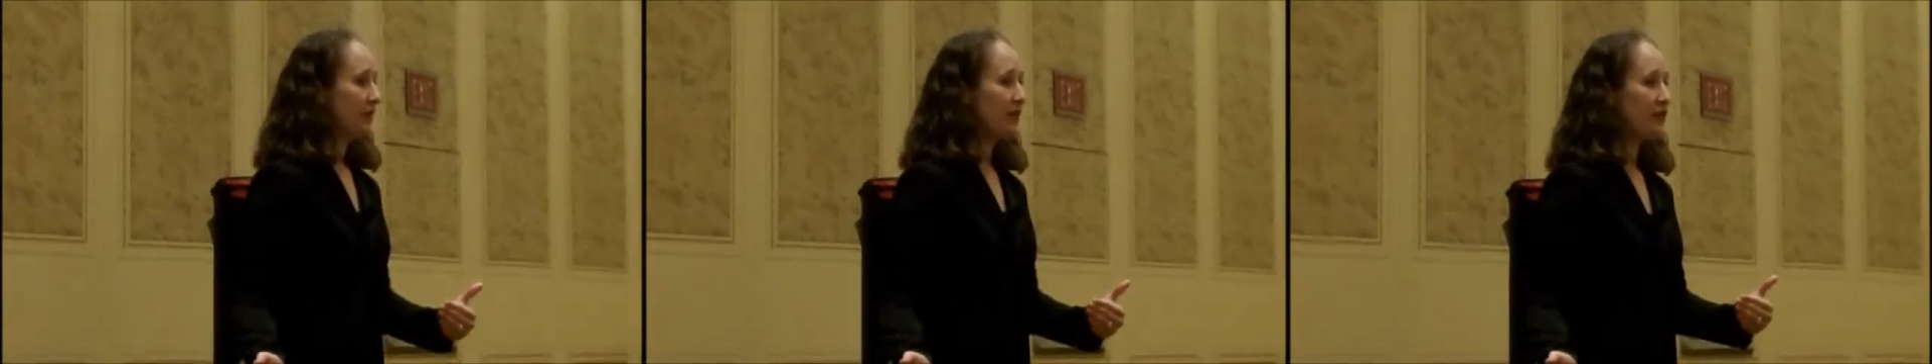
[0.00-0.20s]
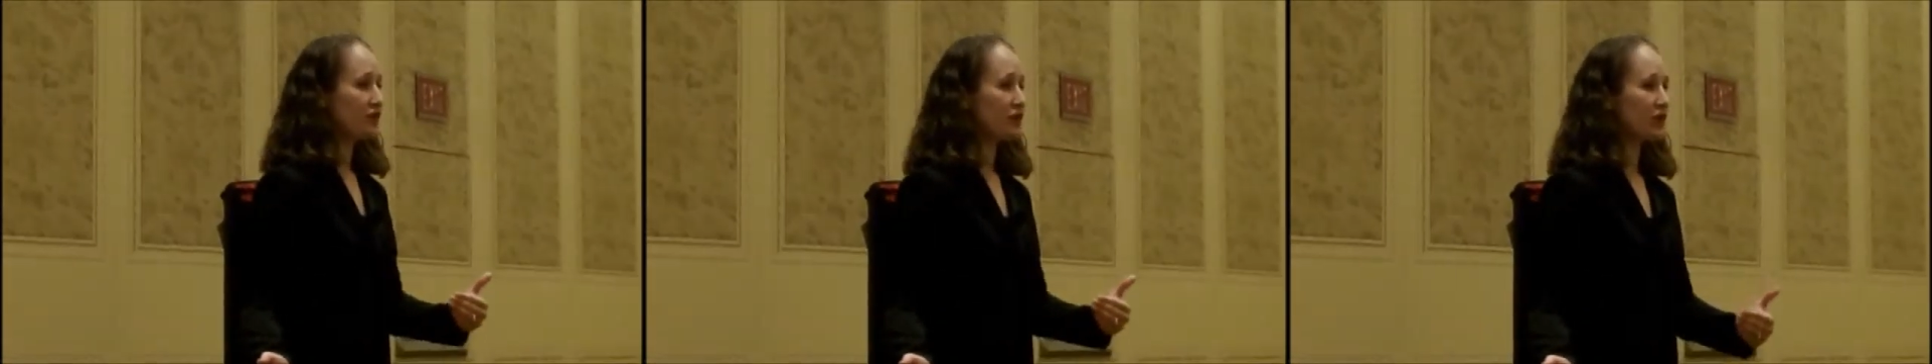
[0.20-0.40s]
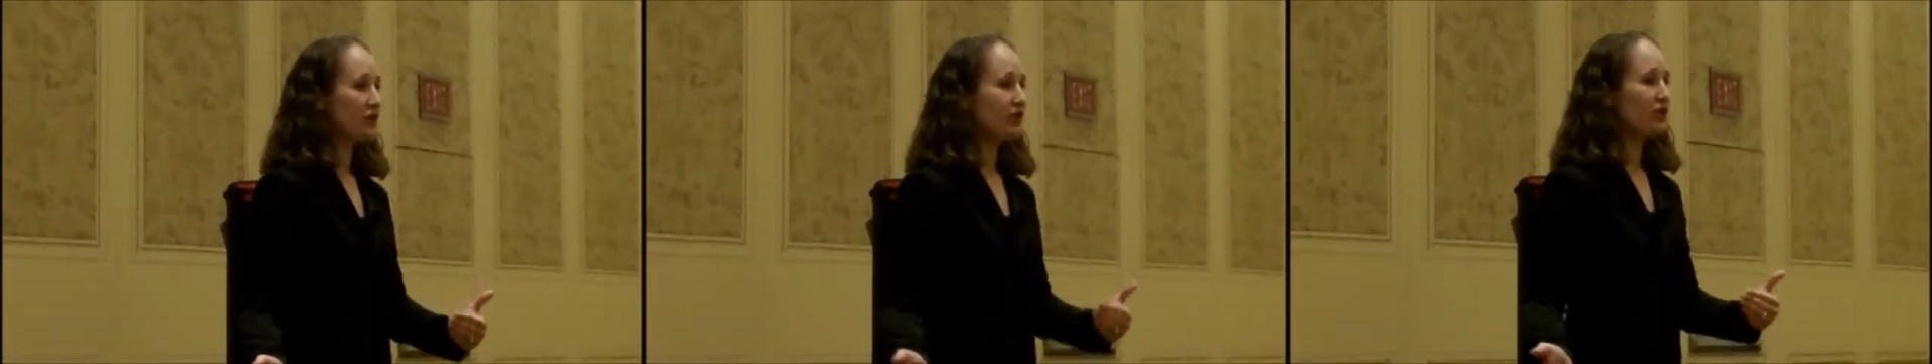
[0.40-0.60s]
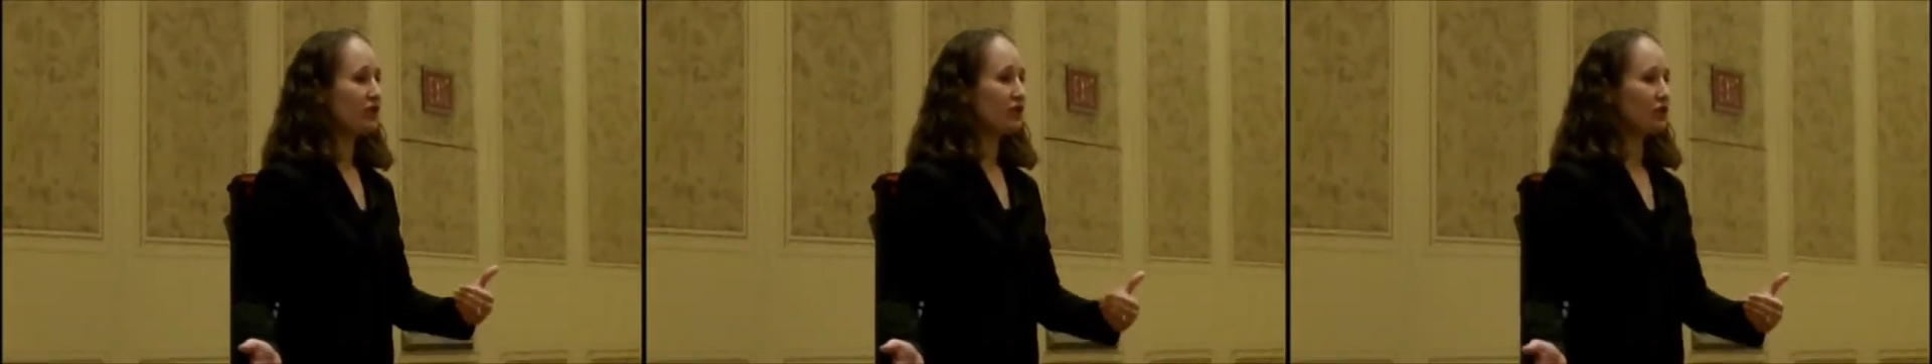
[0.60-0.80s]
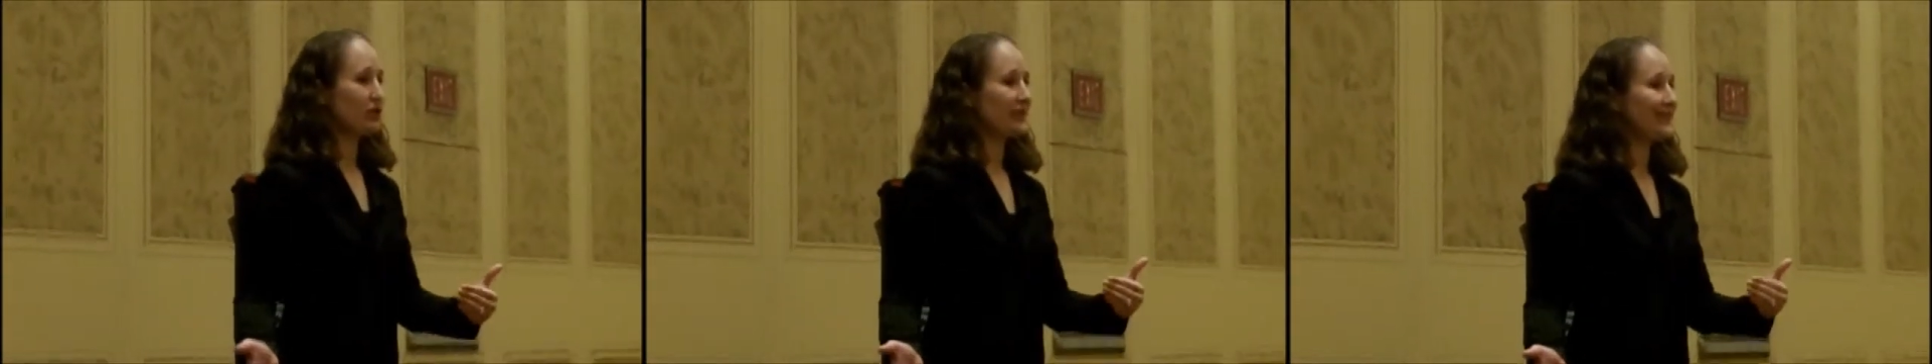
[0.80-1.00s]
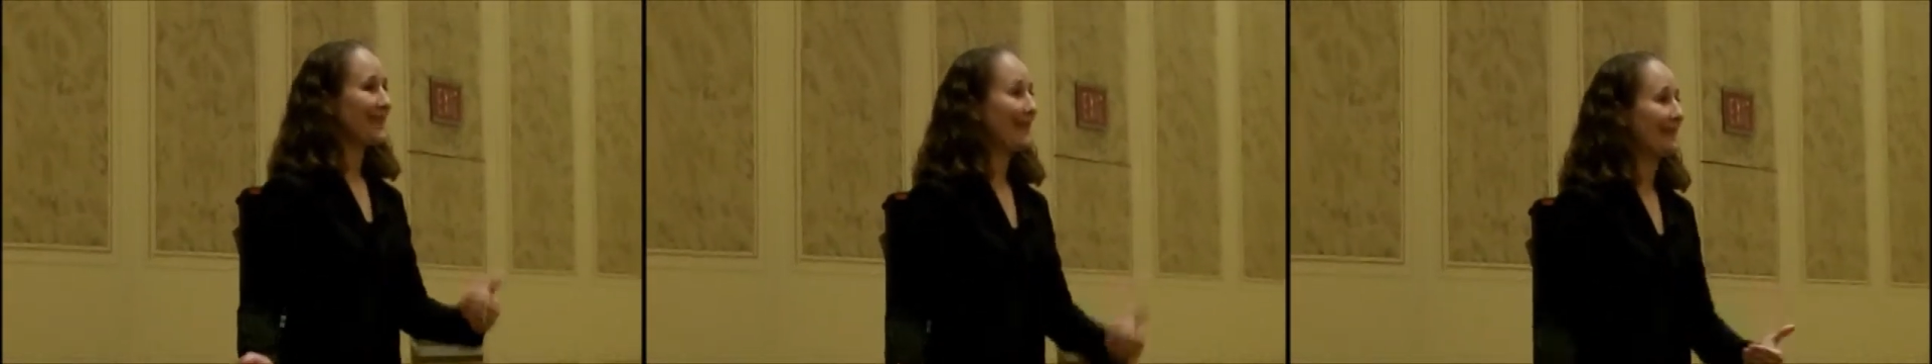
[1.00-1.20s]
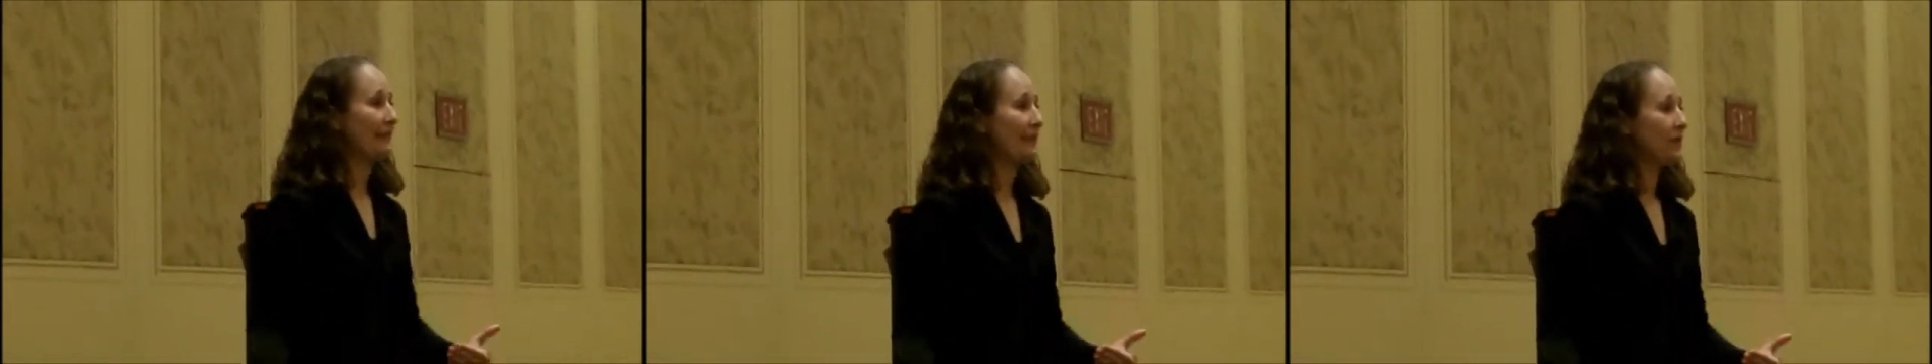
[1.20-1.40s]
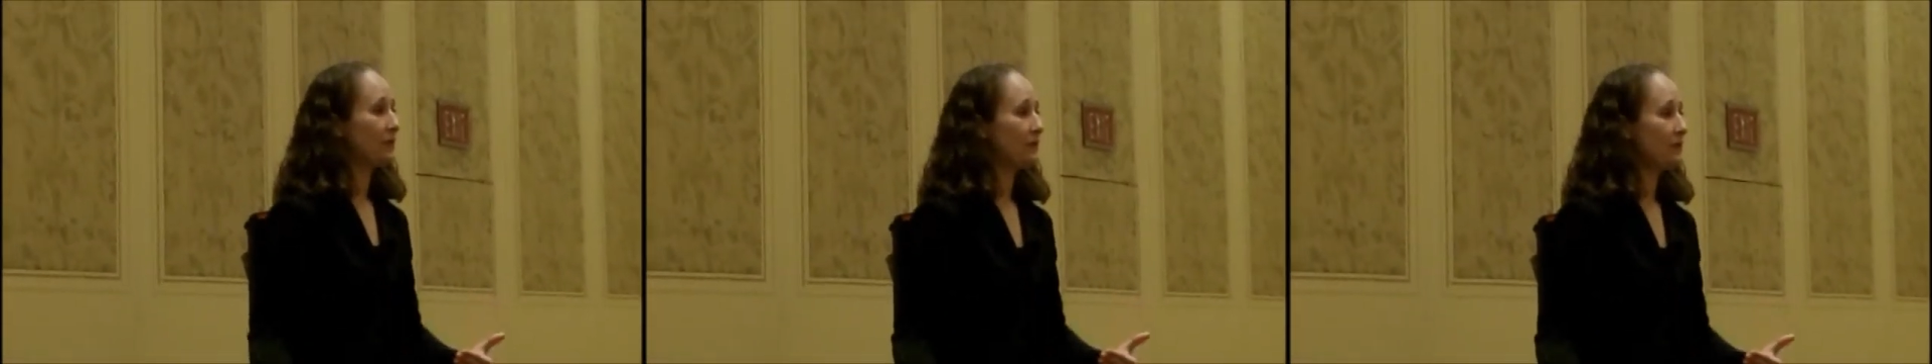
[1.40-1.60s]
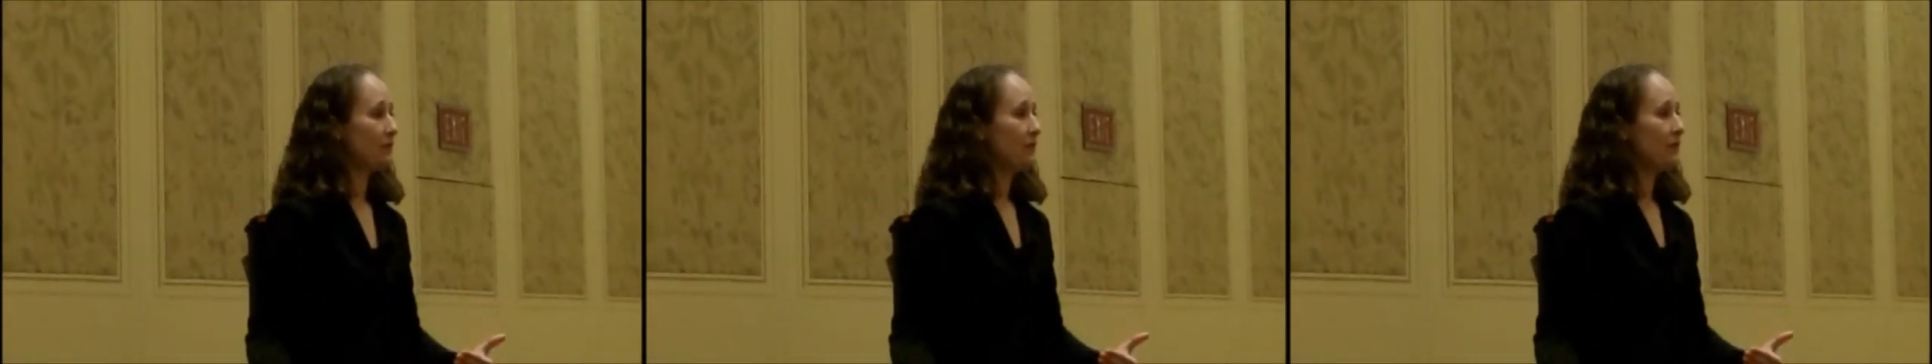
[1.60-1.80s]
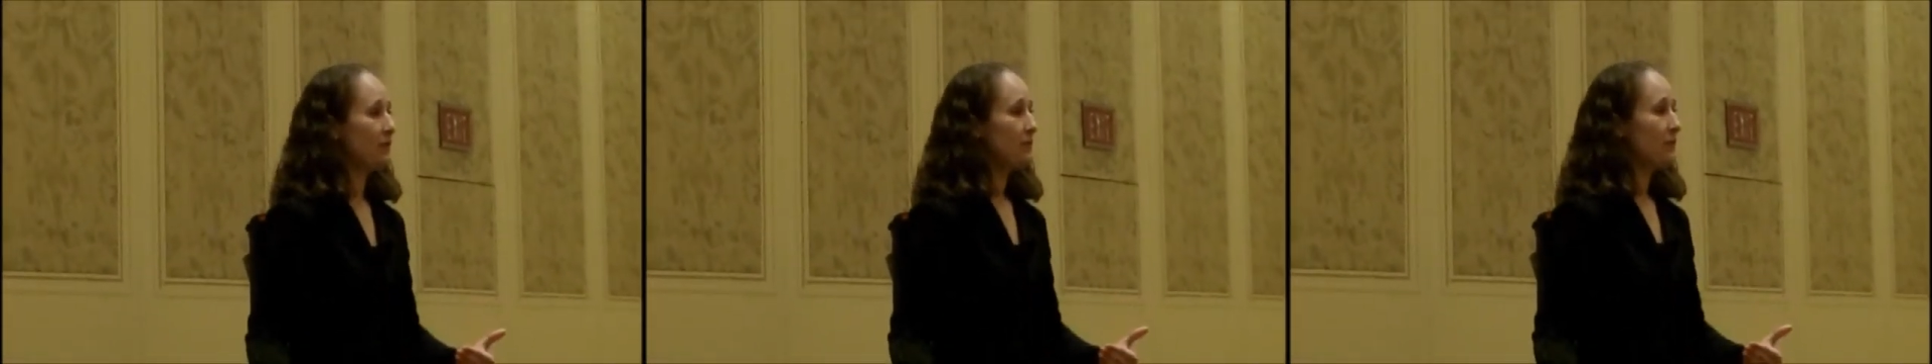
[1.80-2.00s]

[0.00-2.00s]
He's starting to learn the technique.